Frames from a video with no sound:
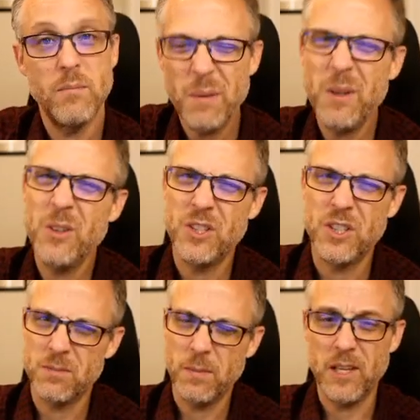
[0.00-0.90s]
Maybe you should
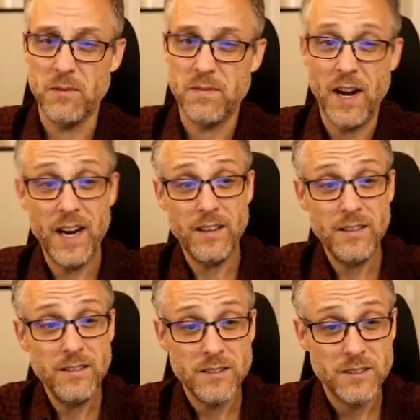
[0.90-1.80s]
just split your
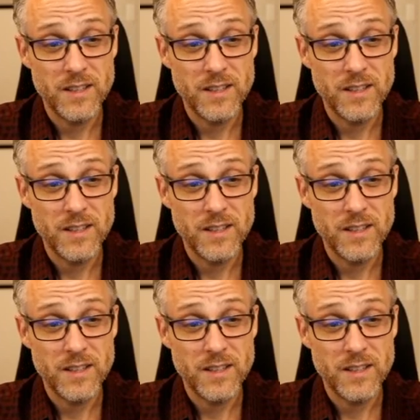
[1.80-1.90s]
files.